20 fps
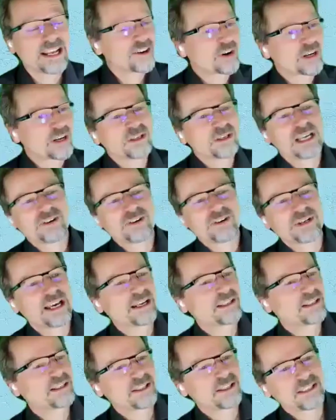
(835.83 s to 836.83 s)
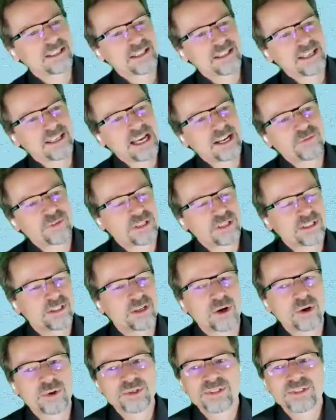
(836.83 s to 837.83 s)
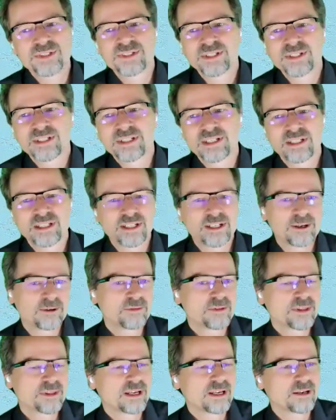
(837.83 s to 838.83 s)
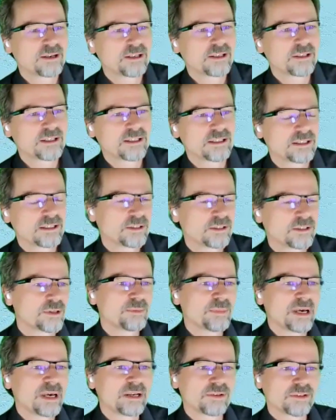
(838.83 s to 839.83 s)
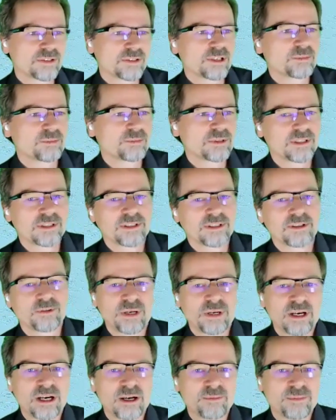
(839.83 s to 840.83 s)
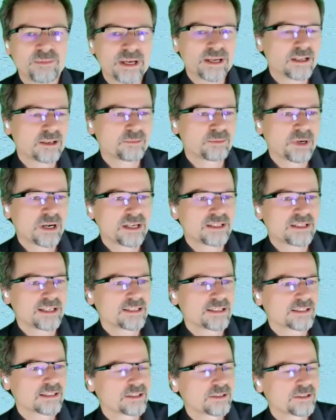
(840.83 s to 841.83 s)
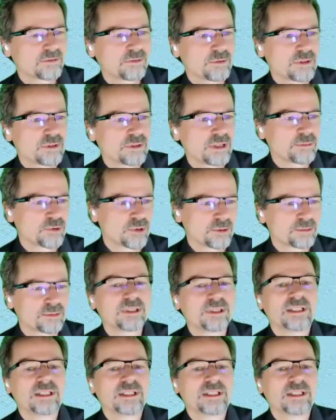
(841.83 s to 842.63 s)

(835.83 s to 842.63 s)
regularly add the handwritten notes then into the manuscript when I'm back at my desk and with the laptop.